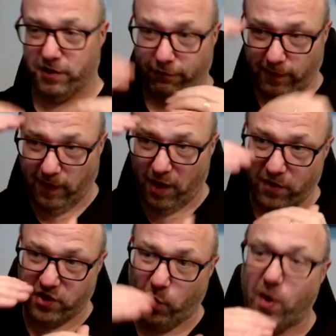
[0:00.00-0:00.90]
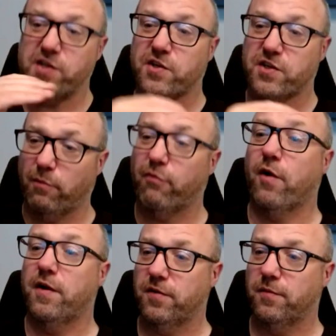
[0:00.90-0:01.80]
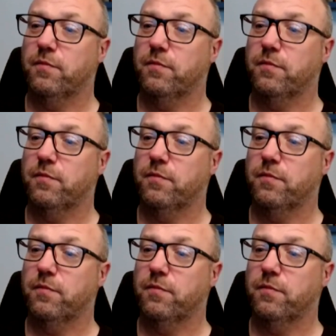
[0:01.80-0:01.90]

They fill out a bunch of questions up front,